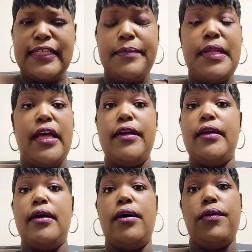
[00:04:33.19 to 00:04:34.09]
I'm like,
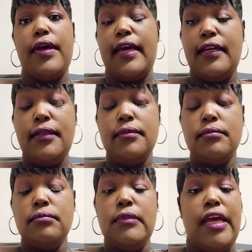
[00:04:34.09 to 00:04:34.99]
okay,
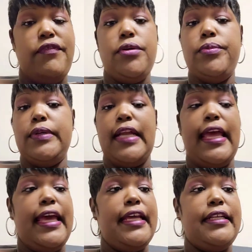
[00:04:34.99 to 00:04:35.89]
if you wouldn't
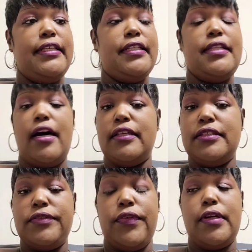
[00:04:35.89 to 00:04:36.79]
have had the
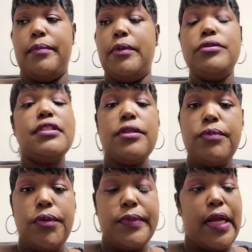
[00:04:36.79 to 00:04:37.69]
doctors from the emergency
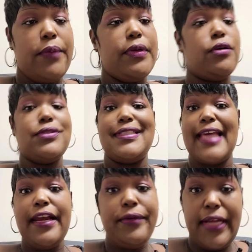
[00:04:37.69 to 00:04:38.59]
room when I went on
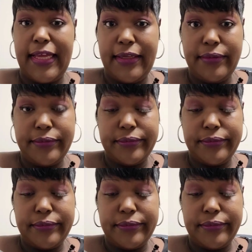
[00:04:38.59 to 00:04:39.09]
Saturday